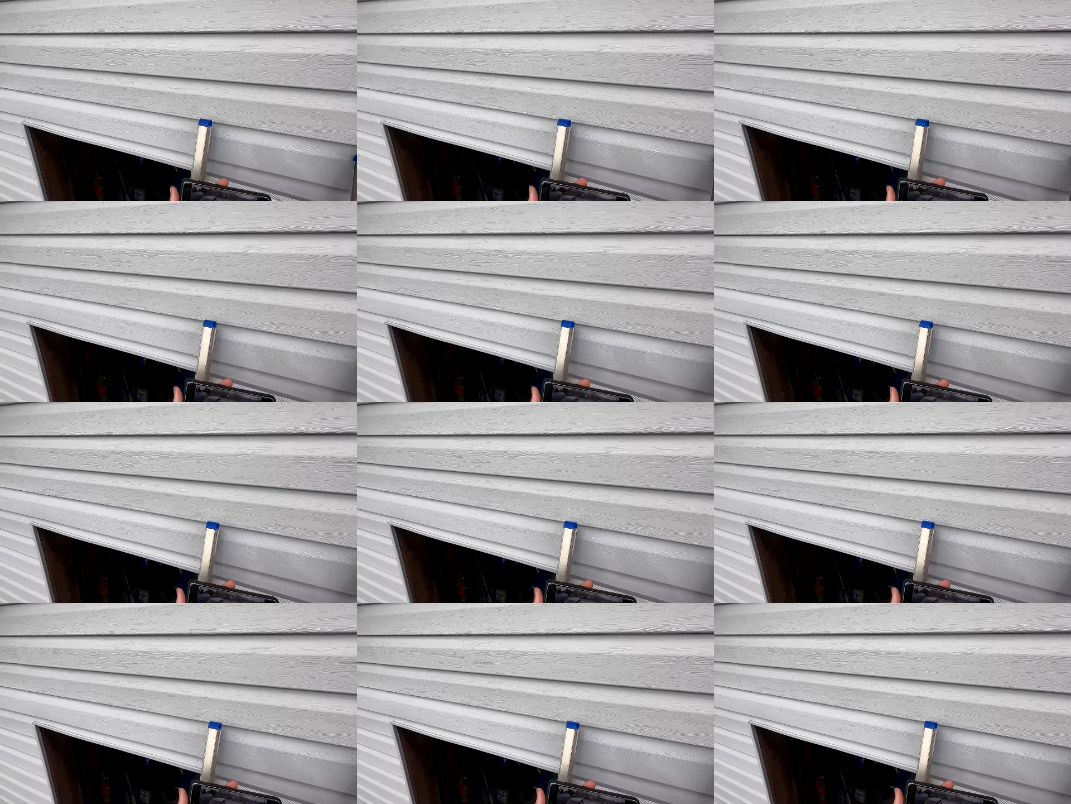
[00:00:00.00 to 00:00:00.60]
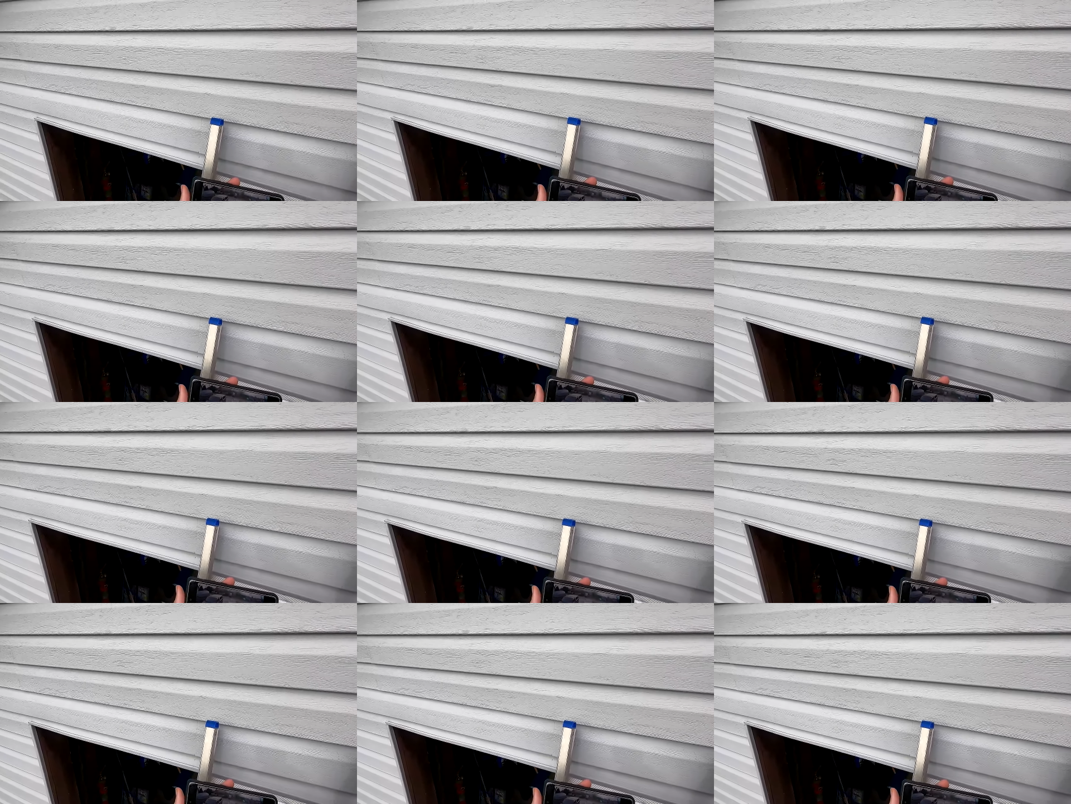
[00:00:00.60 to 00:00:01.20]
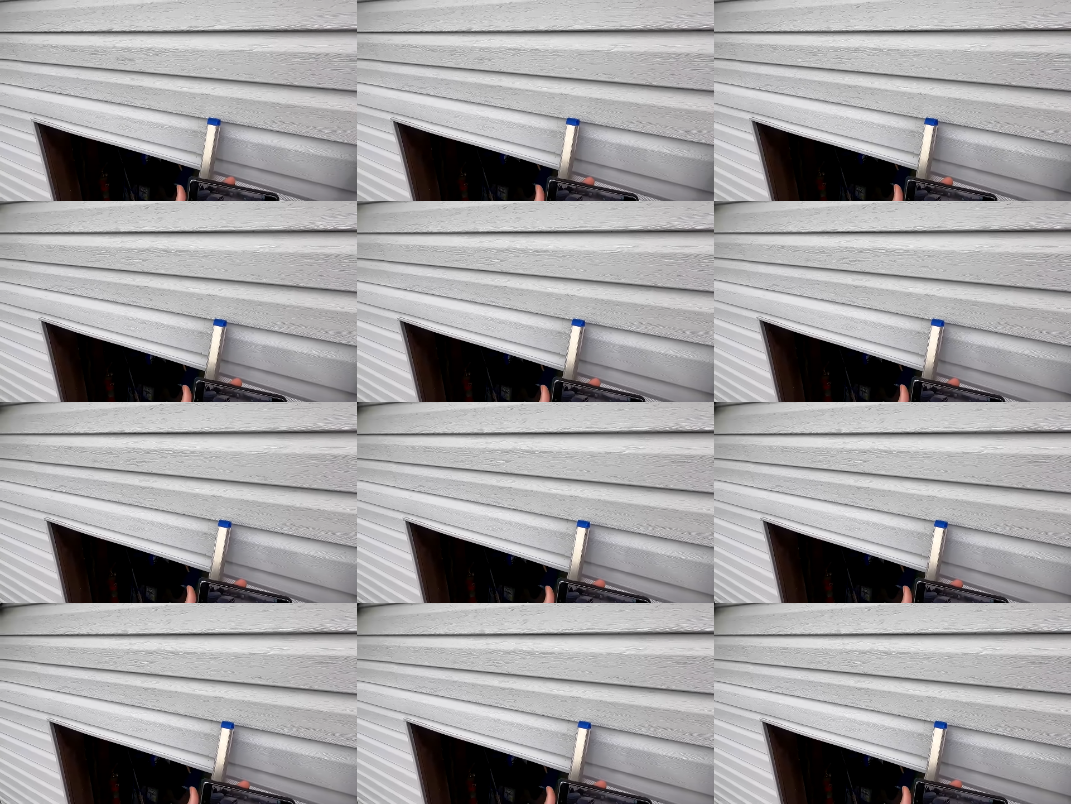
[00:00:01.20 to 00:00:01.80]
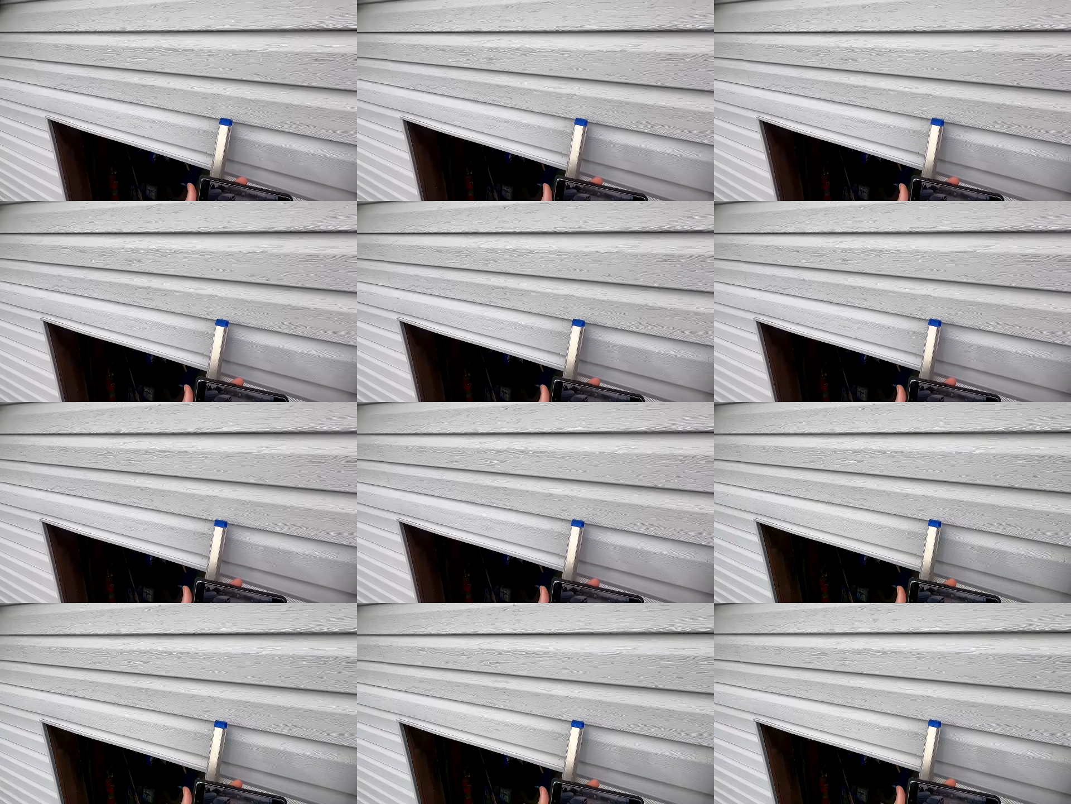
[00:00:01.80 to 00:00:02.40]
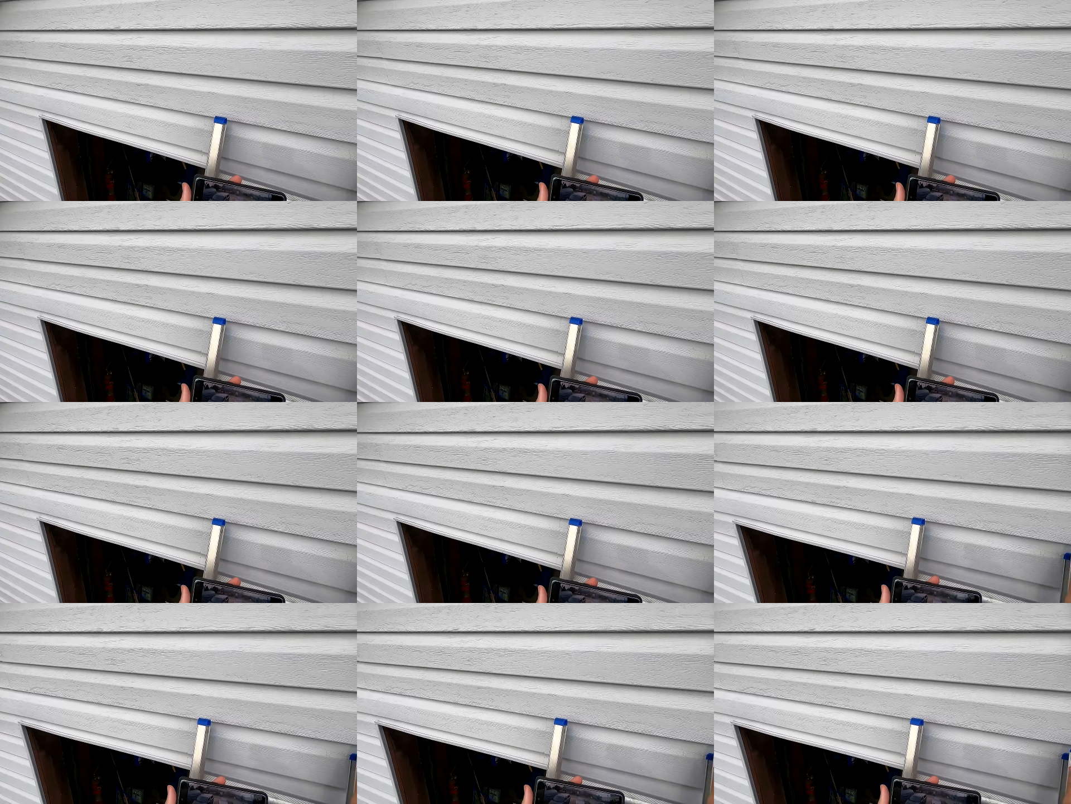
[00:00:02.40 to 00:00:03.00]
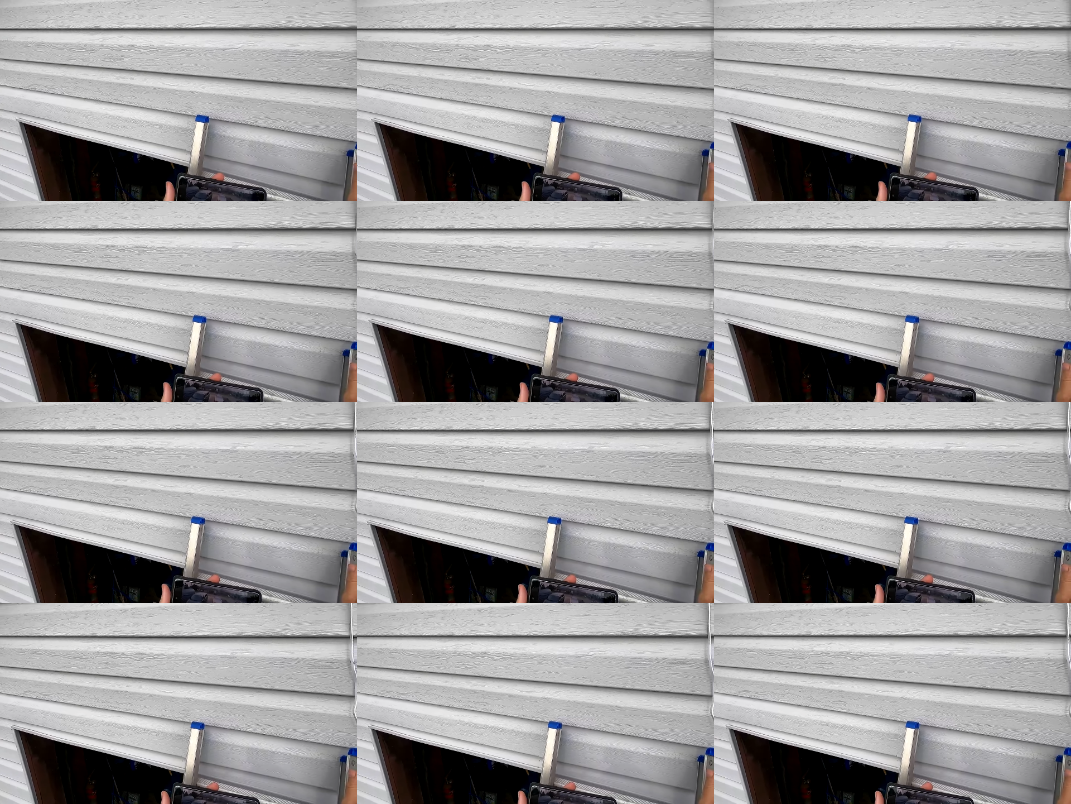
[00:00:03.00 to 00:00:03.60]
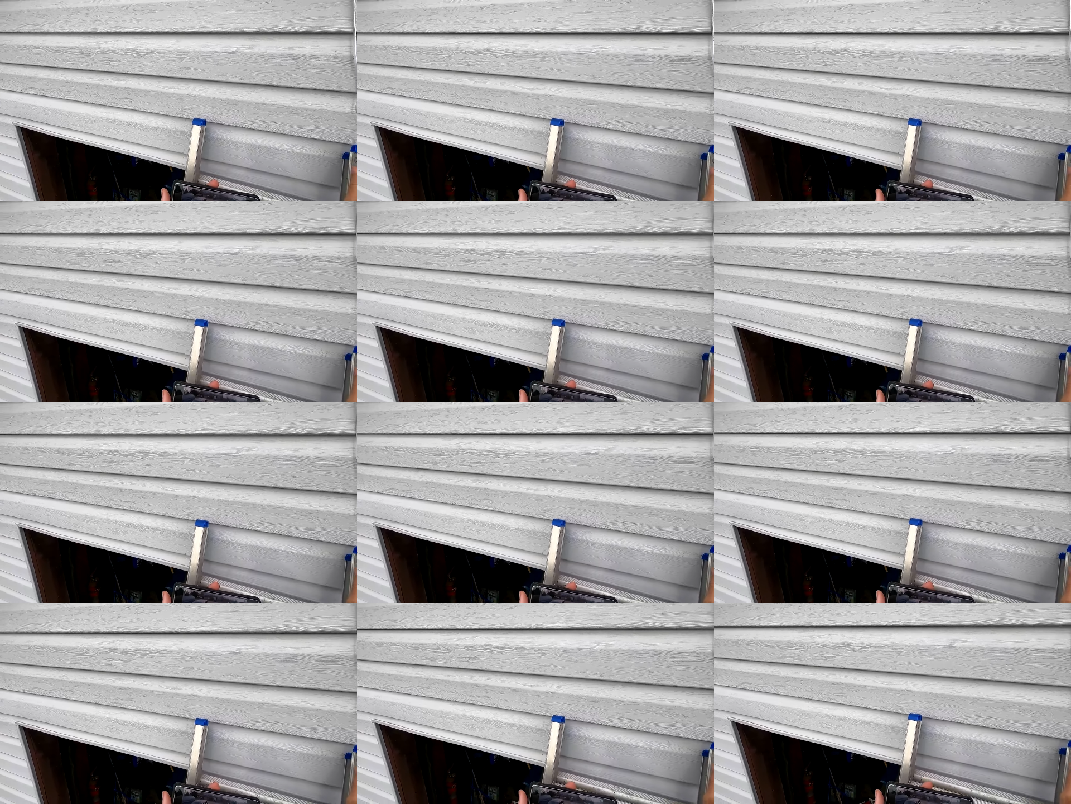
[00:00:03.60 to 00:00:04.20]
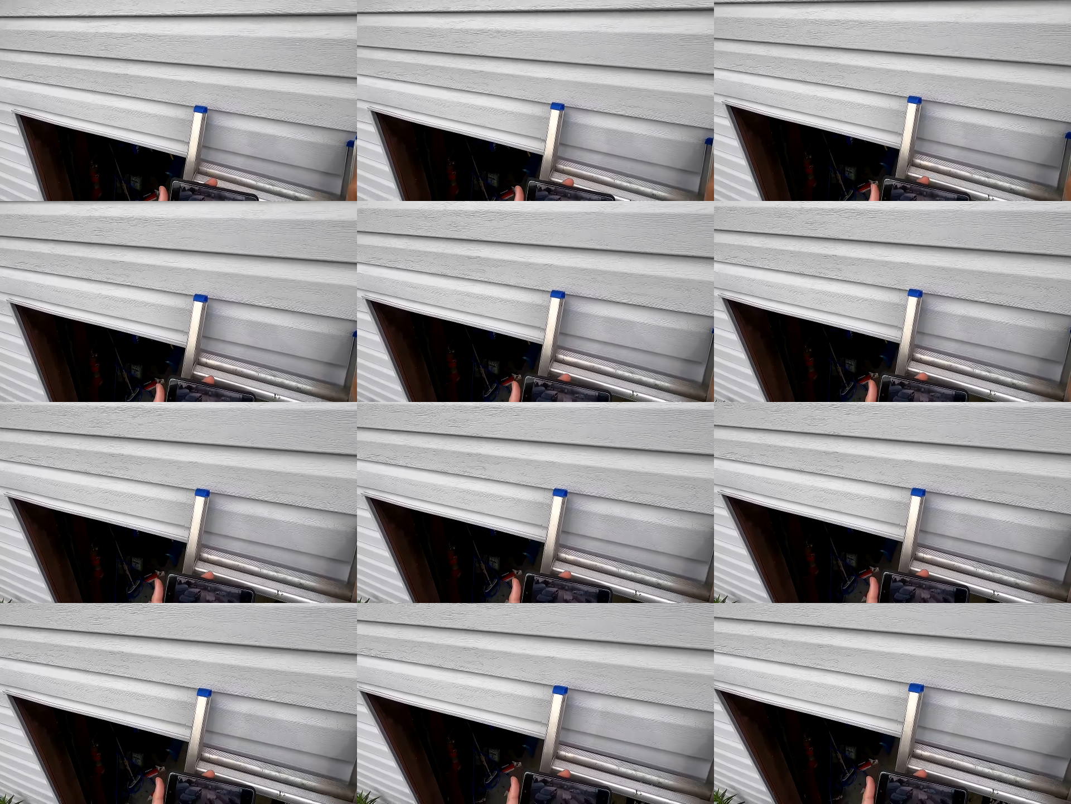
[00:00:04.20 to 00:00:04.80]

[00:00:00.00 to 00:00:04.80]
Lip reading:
(no speaker visible)